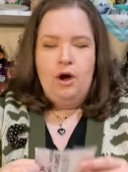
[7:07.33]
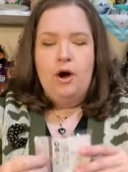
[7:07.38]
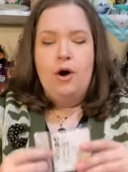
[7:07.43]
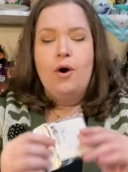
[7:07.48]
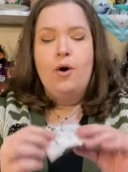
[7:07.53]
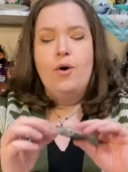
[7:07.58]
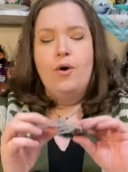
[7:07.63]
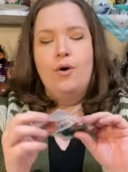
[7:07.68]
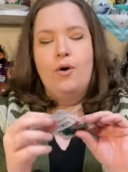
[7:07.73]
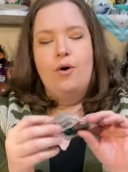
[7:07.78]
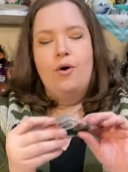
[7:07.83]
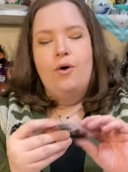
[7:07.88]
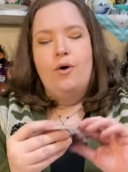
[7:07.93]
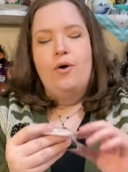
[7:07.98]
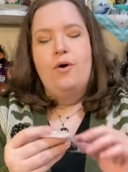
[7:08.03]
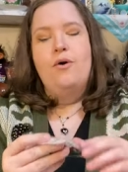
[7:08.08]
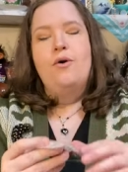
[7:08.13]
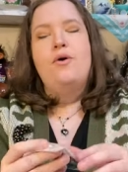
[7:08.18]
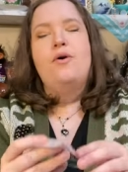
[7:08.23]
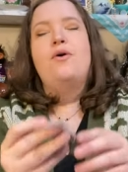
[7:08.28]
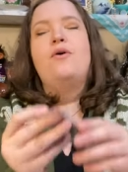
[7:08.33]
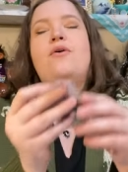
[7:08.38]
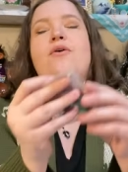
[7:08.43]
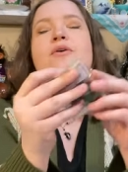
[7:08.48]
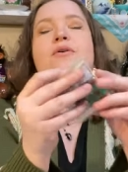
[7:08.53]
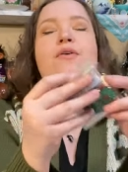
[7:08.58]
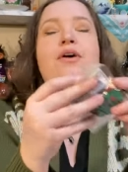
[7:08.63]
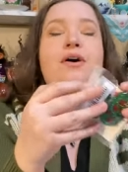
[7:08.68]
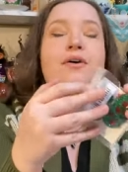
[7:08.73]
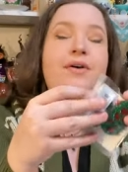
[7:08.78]

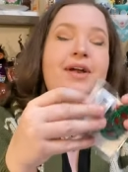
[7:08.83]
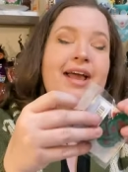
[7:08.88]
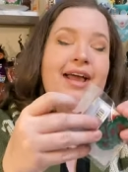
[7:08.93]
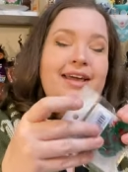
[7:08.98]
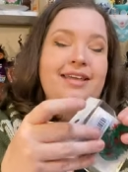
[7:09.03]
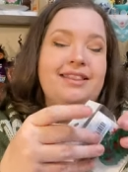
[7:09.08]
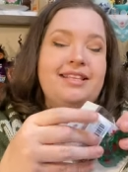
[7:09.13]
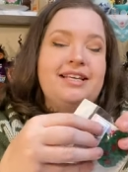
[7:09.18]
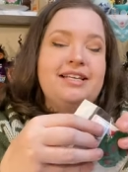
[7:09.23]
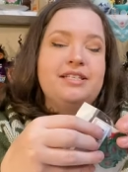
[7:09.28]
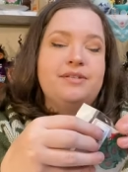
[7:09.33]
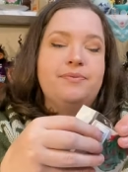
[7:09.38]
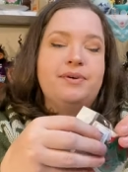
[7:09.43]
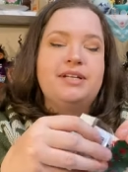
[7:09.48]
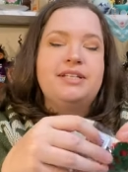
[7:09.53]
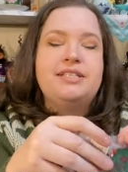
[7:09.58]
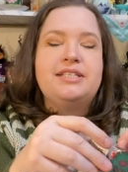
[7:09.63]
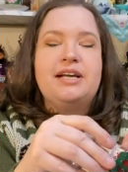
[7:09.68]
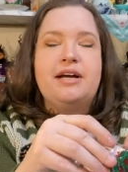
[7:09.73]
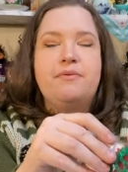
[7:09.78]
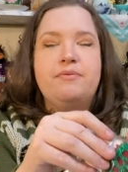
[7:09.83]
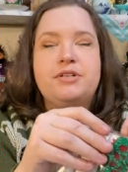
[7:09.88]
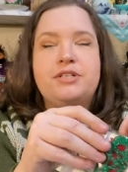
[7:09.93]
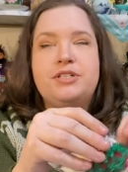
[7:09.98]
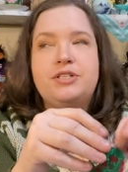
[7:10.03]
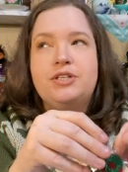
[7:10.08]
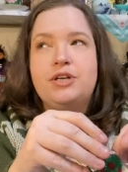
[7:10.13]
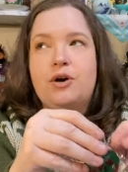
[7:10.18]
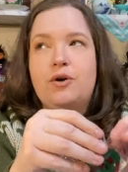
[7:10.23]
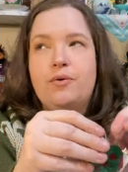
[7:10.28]
Oh, okay. These ones I was
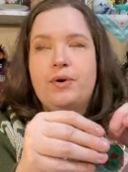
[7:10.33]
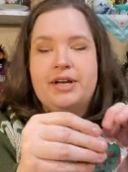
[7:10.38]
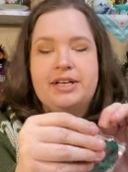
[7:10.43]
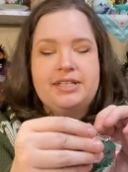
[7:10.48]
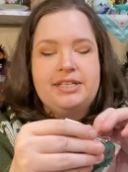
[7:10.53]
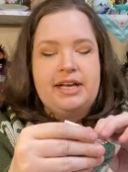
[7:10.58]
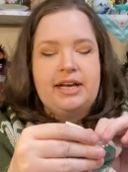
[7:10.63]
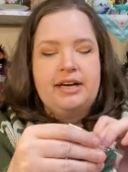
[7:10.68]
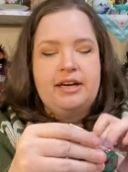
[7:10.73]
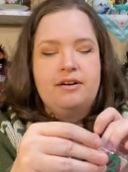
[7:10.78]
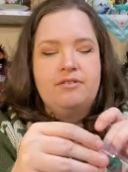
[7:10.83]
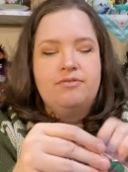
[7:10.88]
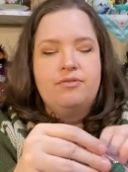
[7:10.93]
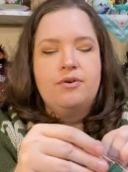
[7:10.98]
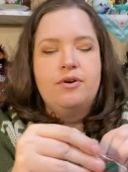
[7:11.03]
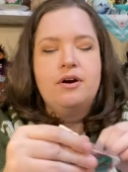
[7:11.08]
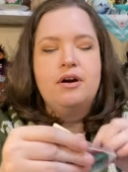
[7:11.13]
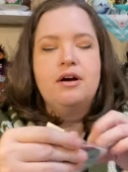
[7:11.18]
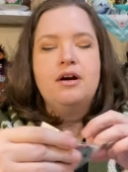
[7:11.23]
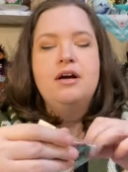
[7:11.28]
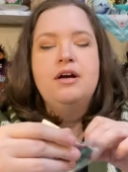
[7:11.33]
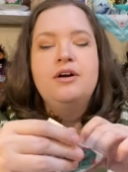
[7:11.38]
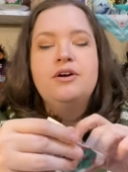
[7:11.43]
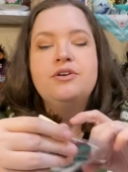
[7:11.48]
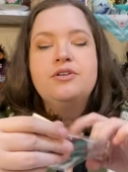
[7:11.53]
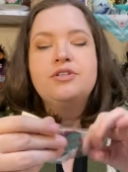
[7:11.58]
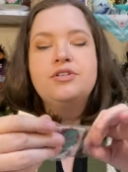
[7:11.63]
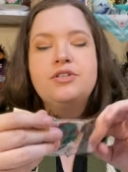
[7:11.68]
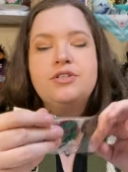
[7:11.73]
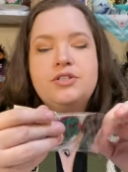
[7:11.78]
so excited for.
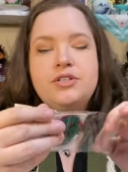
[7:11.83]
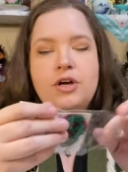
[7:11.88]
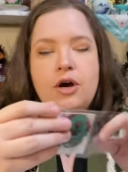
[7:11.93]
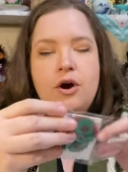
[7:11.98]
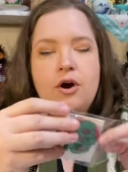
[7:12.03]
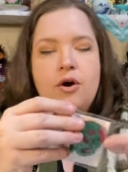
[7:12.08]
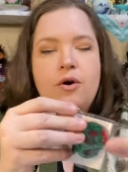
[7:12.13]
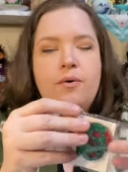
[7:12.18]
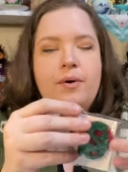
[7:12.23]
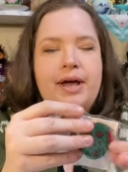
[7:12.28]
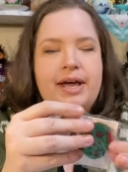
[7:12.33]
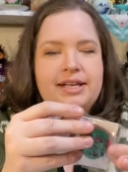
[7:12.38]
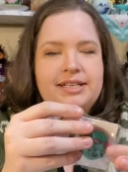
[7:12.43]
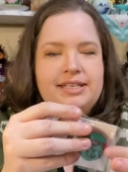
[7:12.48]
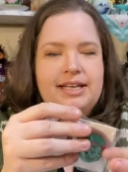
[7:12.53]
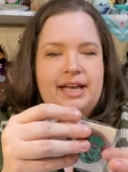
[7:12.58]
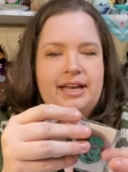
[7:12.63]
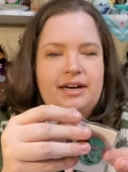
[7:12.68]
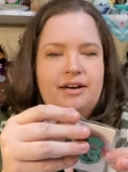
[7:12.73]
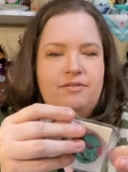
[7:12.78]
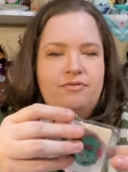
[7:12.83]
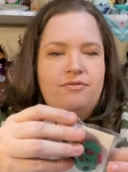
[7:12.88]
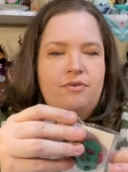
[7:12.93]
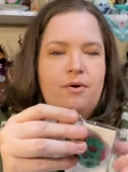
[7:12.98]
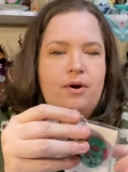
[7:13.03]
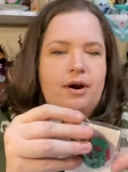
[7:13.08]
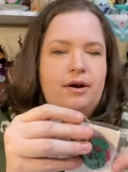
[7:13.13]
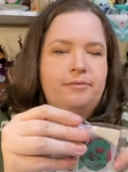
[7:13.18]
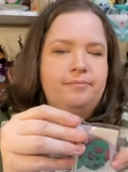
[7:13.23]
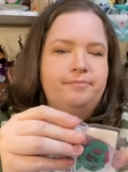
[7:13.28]
So excited for.